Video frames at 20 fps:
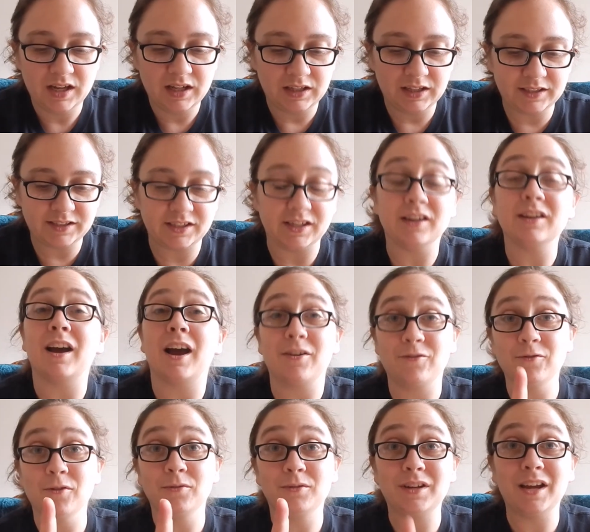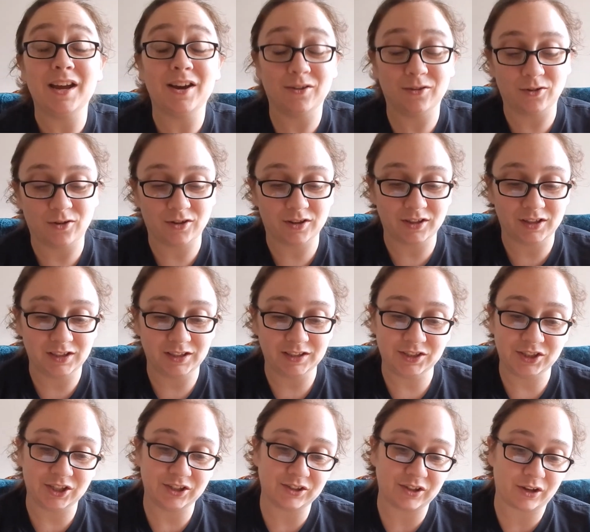Let's see. I wrote down all the
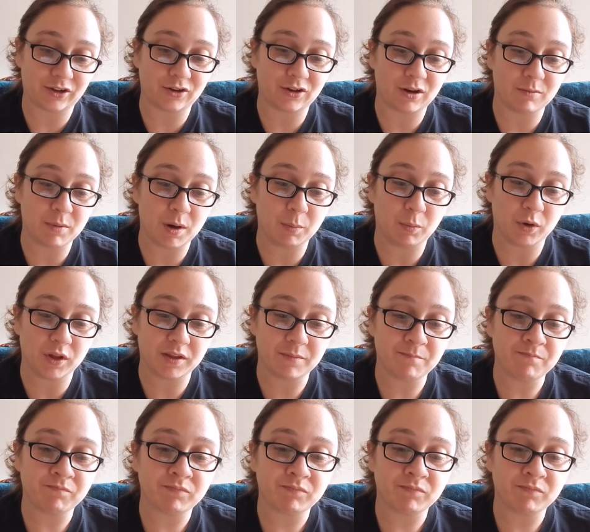cliches I could come up with.